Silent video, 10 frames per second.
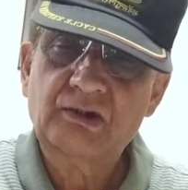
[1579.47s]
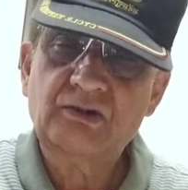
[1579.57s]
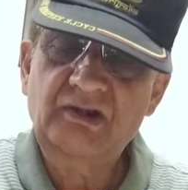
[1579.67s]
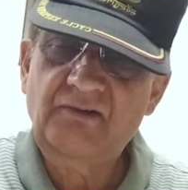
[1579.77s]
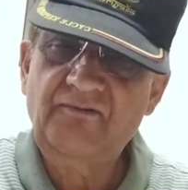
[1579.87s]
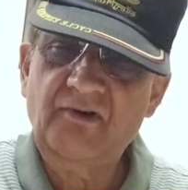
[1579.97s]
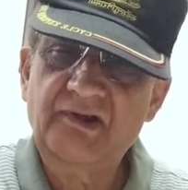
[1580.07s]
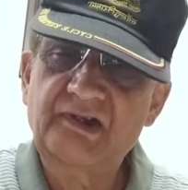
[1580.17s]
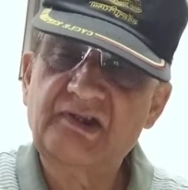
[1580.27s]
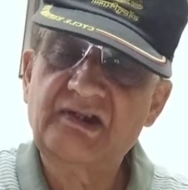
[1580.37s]
So therefore,
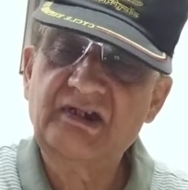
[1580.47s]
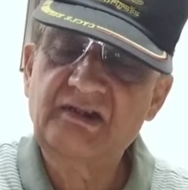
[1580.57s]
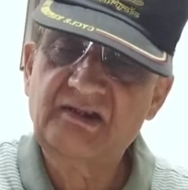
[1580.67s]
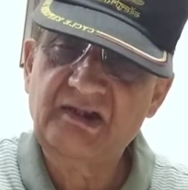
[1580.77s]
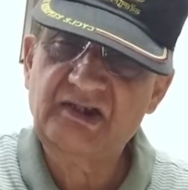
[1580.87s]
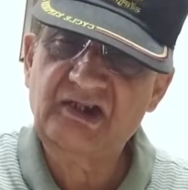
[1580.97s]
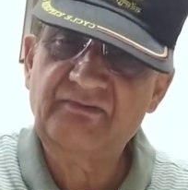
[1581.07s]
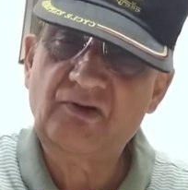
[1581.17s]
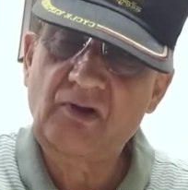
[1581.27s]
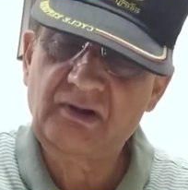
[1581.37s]
it is neither
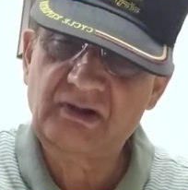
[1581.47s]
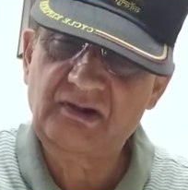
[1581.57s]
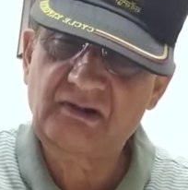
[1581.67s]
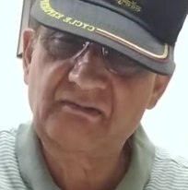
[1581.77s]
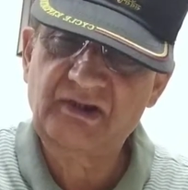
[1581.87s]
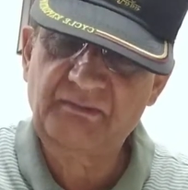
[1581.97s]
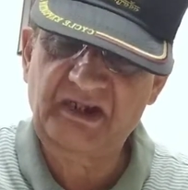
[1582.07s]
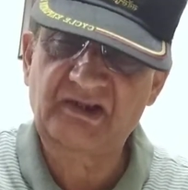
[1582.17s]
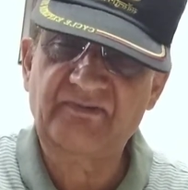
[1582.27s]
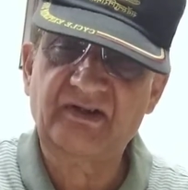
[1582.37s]
sensitive nor
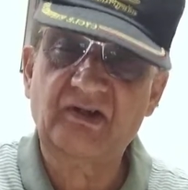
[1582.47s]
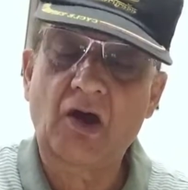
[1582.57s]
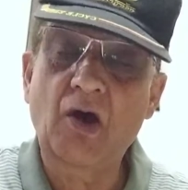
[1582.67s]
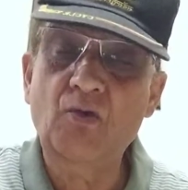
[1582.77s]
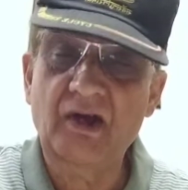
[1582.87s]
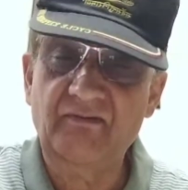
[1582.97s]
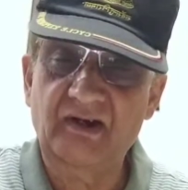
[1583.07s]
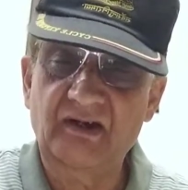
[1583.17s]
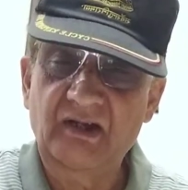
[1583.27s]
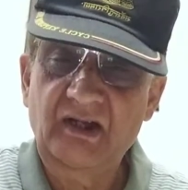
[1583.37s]
specific. However,
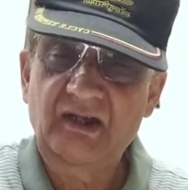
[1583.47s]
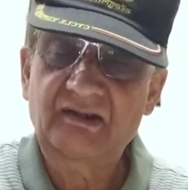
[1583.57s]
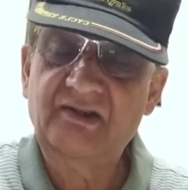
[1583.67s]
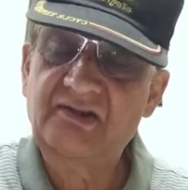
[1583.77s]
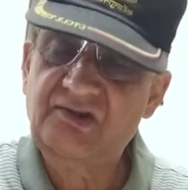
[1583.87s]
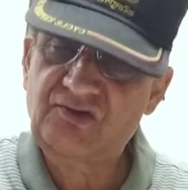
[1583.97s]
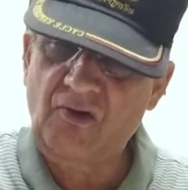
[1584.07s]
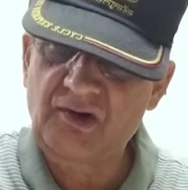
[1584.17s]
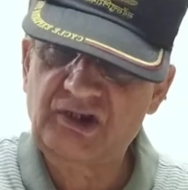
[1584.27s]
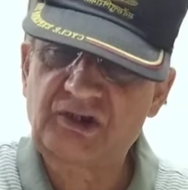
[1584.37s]
there is a
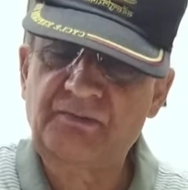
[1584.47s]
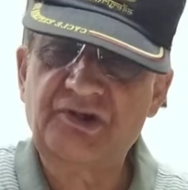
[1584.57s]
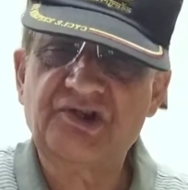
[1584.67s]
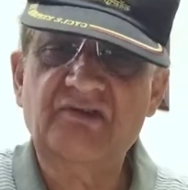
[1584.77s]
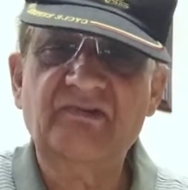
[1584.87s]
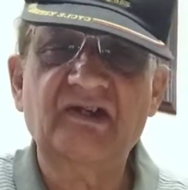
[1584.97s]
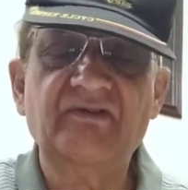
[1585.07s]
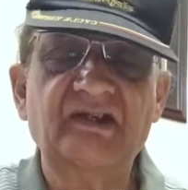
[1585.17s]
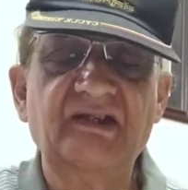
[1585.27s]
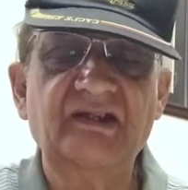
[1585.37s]
strong suspicion
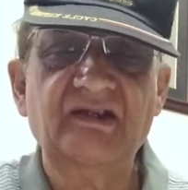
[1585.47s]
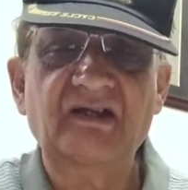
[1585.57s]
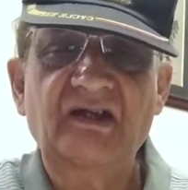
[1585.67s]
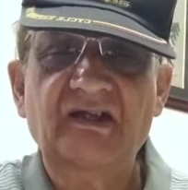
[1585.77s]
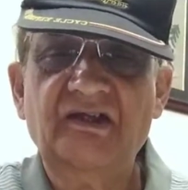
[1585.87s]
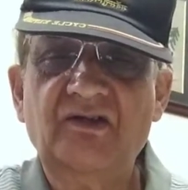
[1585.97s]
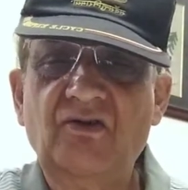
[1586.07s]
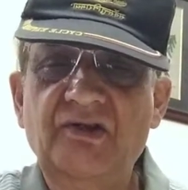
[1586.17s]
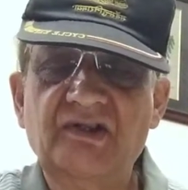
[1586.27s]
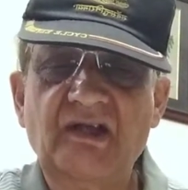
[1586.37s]
whenever
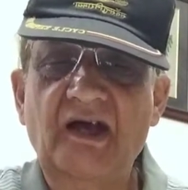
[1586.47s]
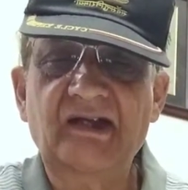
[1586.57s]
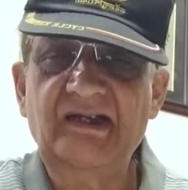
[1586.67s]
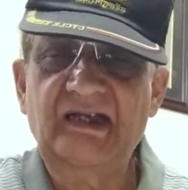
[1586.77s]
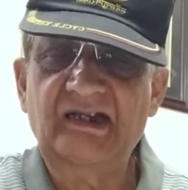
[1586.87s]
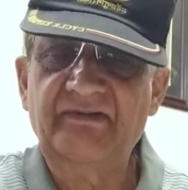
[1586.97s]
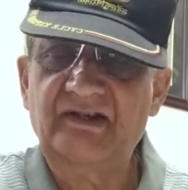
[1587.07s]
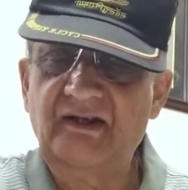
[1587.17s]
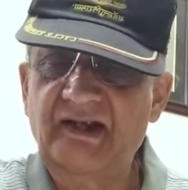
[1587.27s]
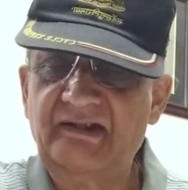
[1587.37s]
it is highly
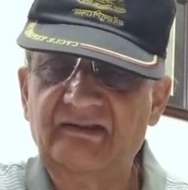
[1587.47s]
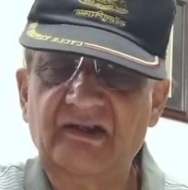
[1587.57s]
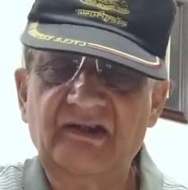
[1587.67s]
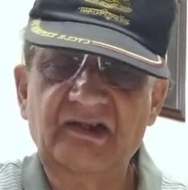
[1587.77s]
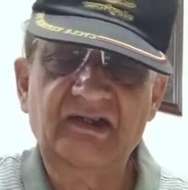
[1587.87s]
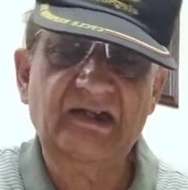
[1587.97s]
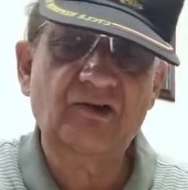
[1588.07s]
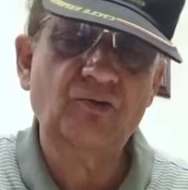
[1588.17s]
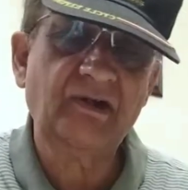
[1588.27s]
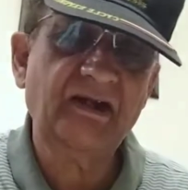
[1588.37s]
elevated, like 30
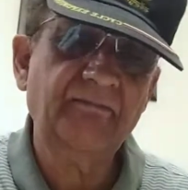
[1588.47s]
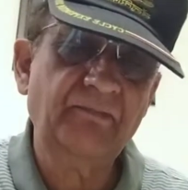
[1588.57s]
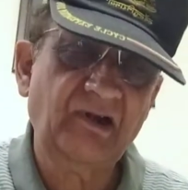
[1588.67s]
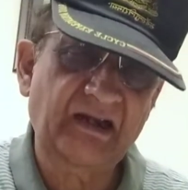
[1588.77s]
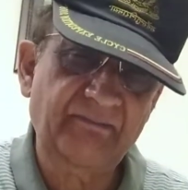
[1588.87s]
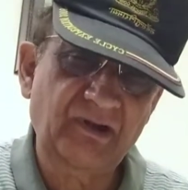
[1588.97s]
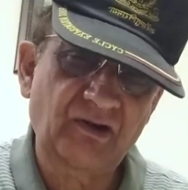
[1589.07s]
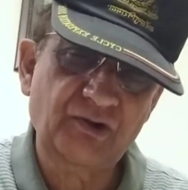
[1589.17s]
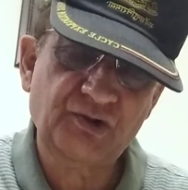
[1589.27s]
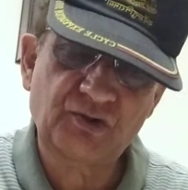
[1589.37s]
nanogram per ml
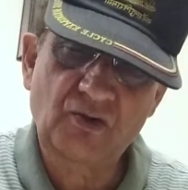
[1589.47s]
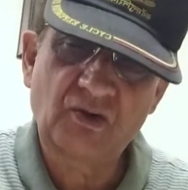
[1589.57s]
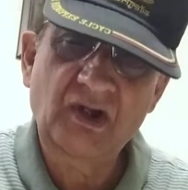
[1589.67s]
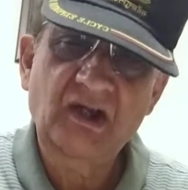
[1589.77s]
or so.